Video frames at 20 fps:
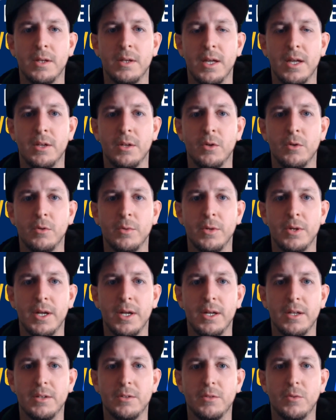and
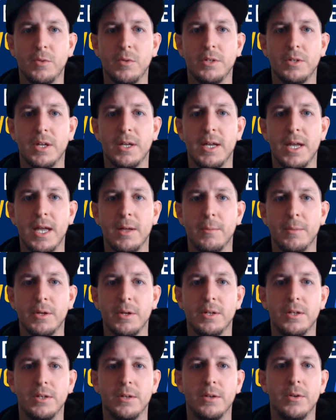Kubernetes will
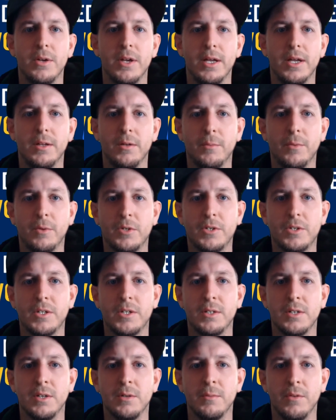dynamically create a
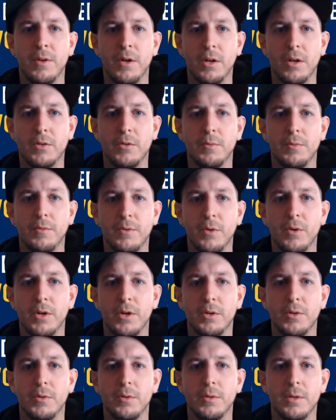persistent volume for
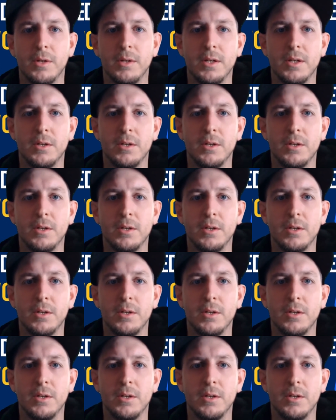you.